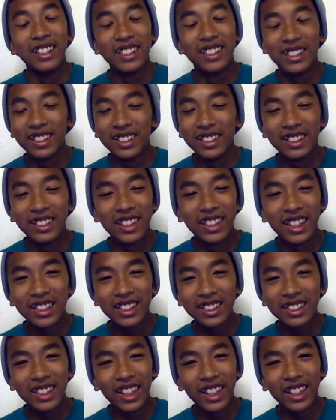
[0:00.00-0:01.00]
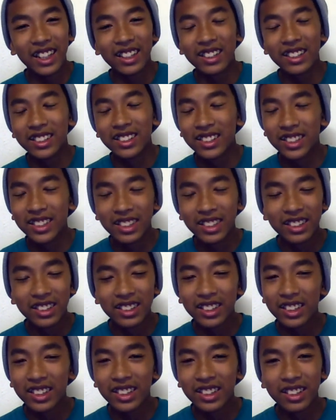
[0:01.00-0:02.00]
Dude, that's like a
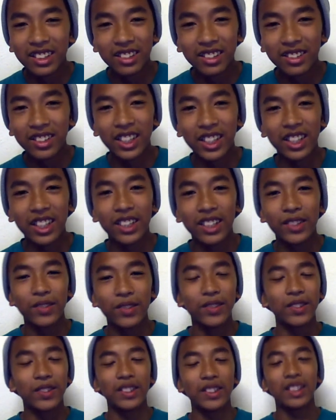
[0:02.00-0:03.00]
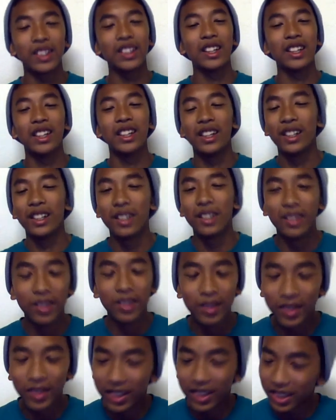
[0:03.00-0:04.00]
seriously no life. And
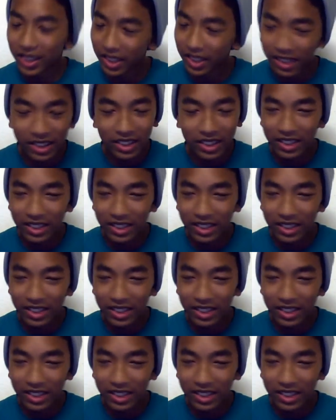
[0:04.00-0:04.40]
oh my god.